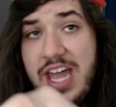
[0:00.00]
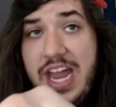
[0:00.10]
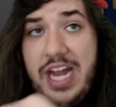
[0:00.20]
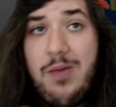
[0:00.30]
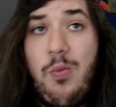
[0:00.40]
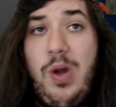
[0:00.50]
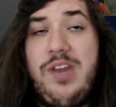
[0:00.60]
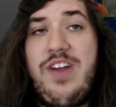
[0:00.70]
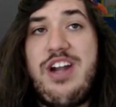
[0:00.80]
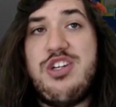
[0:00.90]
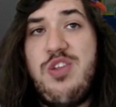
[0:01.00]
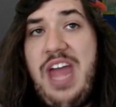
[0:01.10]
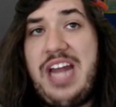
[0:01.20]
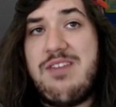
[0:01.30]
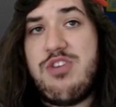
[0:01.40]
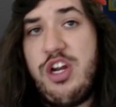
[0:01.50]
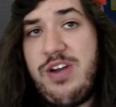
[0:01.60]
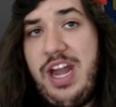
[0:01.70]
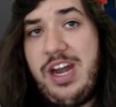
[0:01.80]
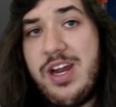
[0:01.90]
and a 1 Fighter on the active
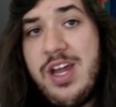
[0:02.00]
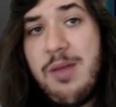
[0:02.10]
Turtonator,